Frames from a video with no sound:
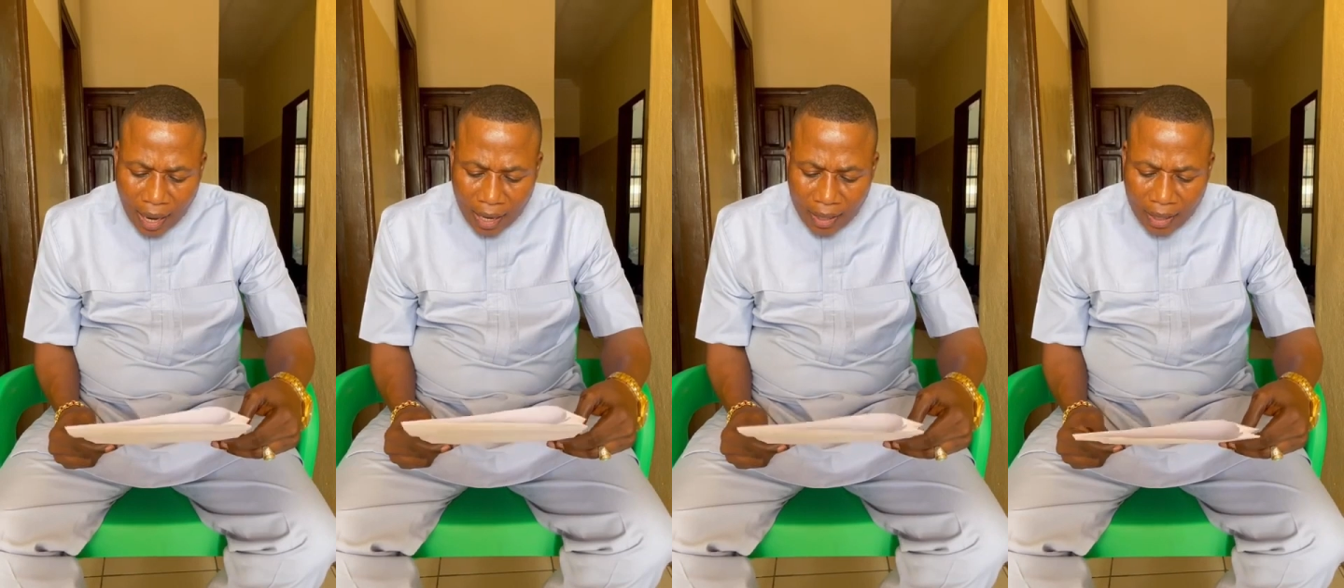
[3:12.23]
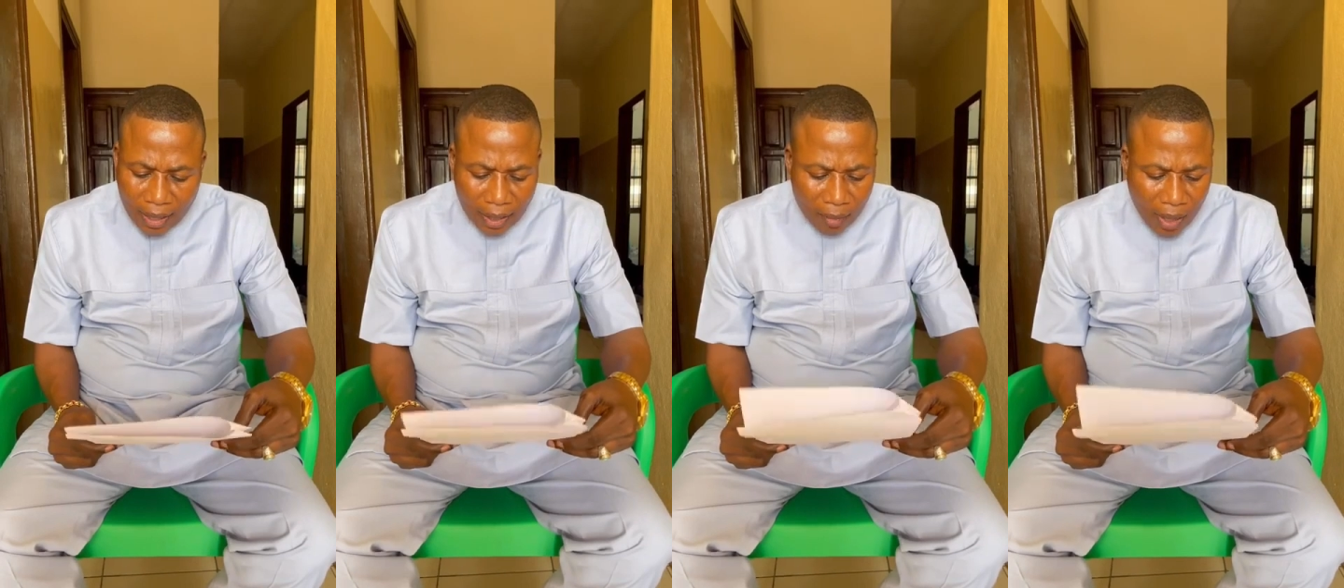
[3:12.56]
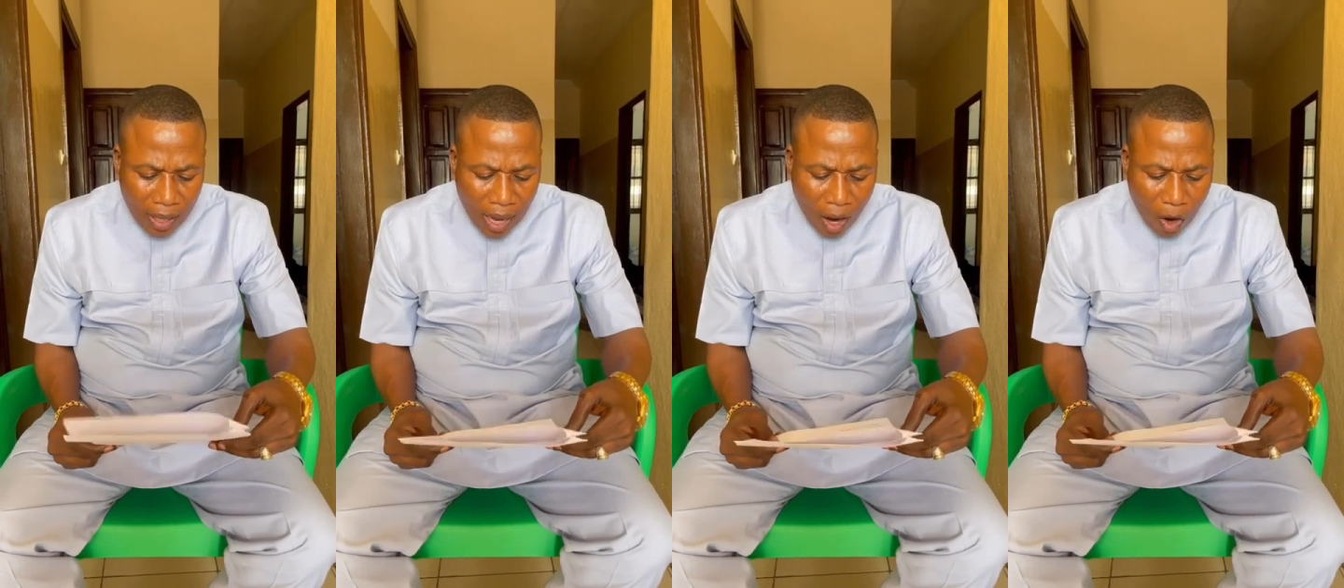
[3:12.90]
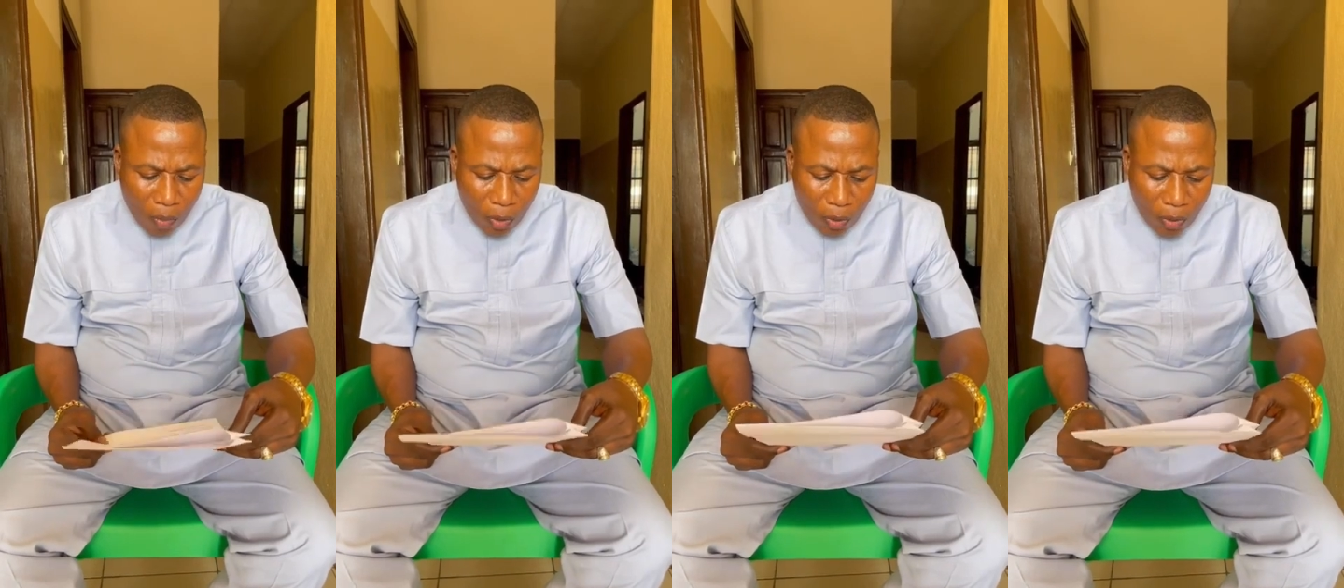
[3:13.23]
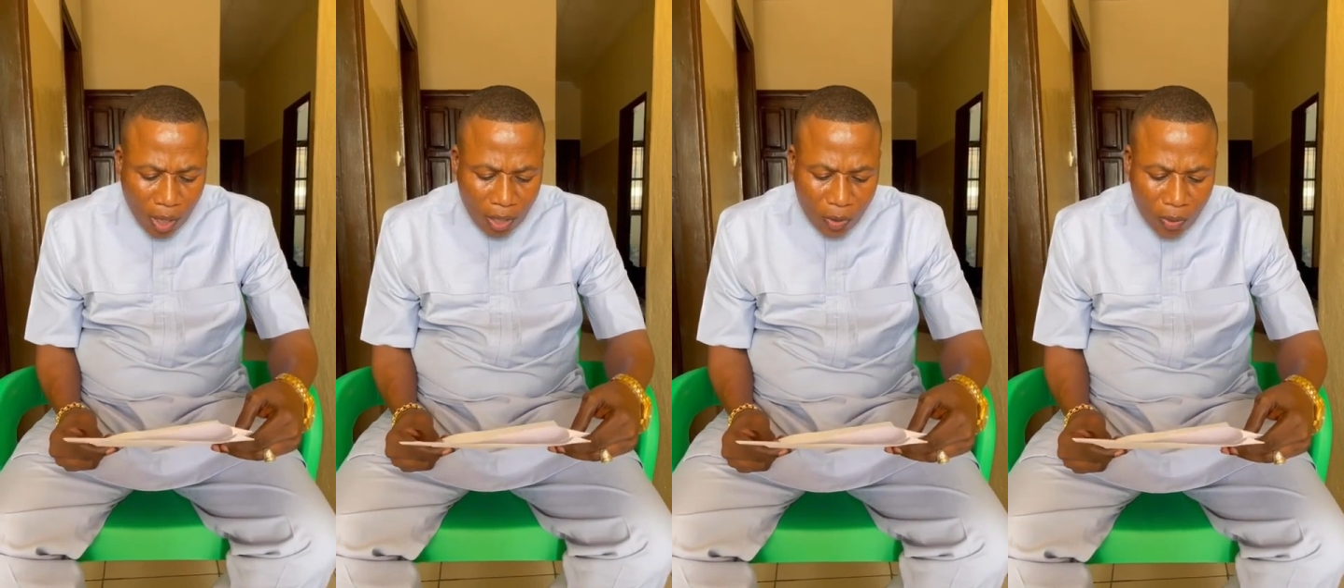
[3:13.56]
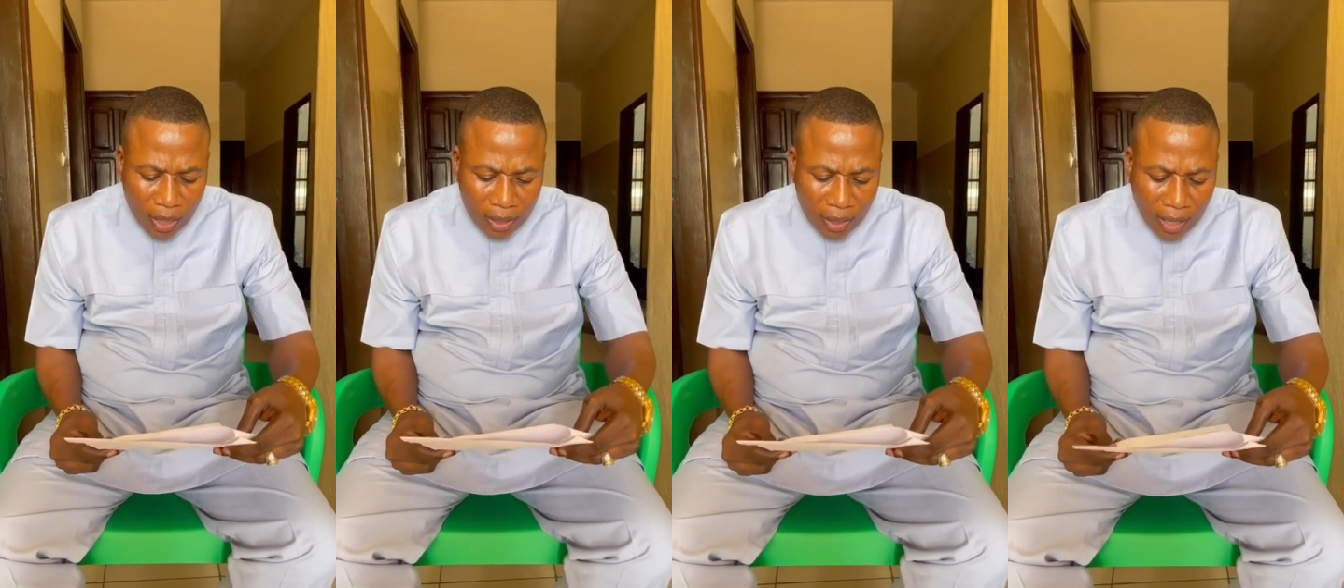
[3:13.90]
and the Ibega Omodua,
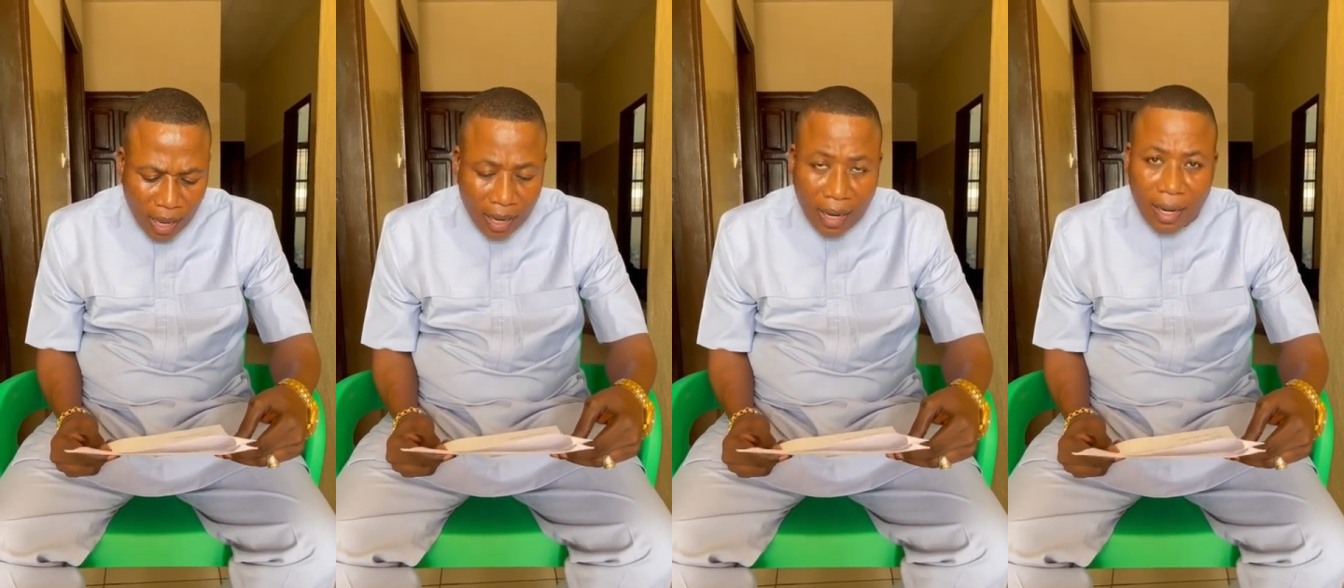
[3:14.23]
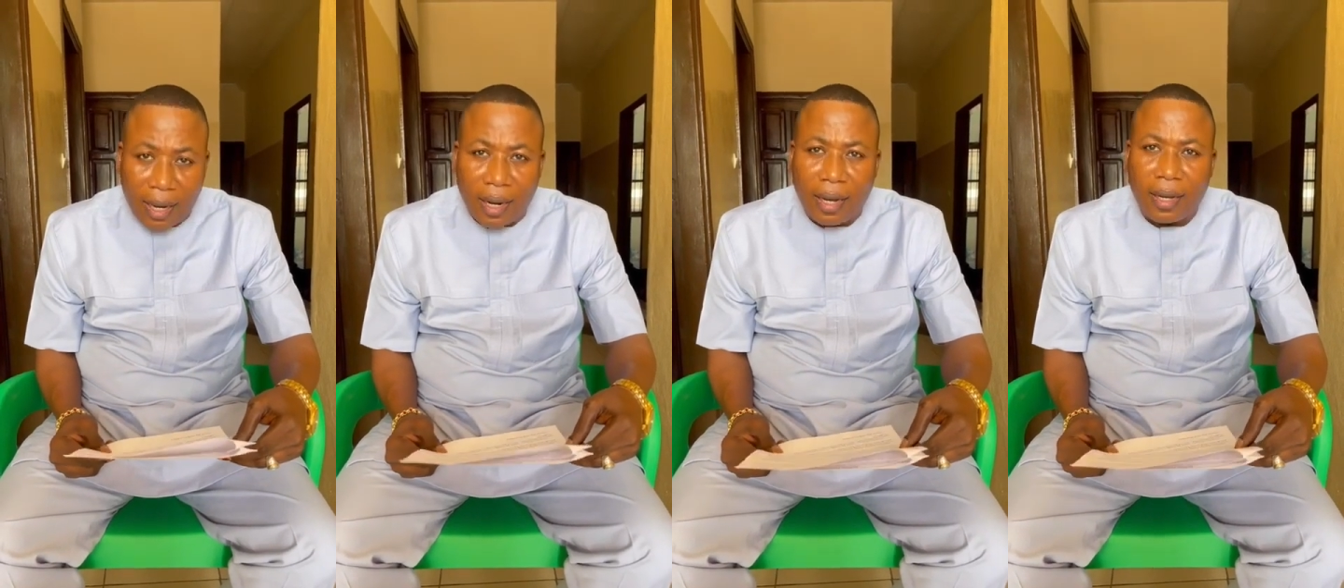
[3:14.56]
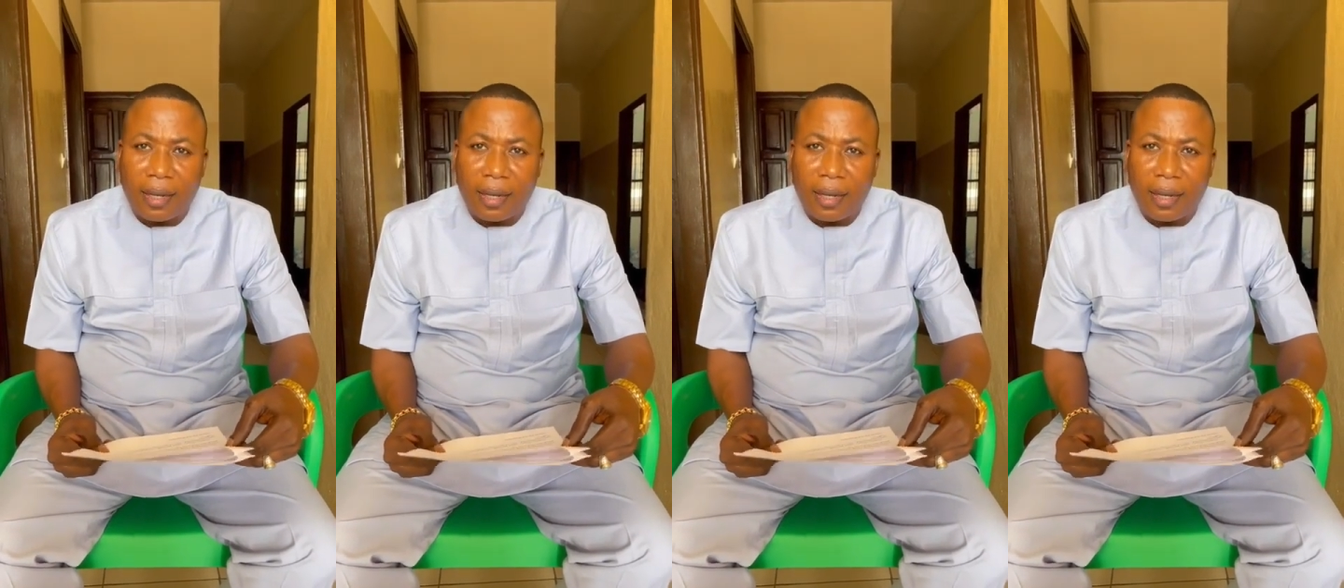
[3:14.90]
USA and Canada.